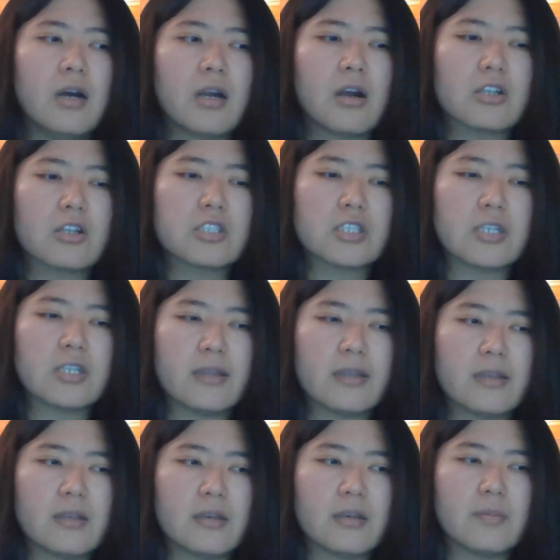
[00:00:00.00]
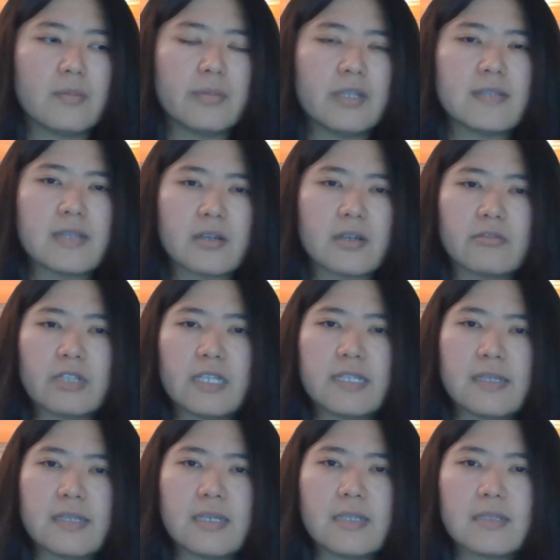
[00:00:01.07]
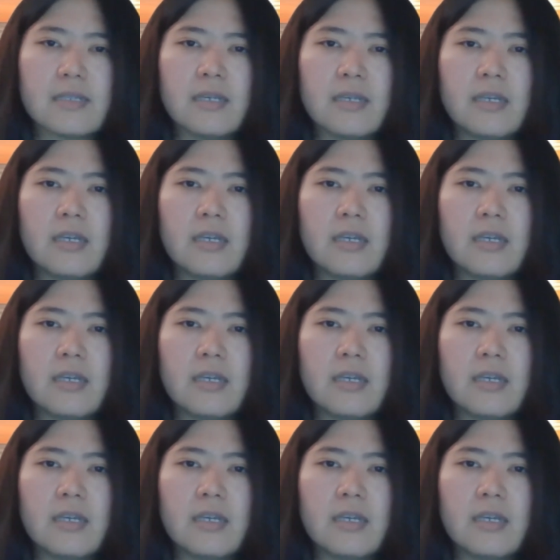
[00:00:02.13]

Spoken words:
culture and political related,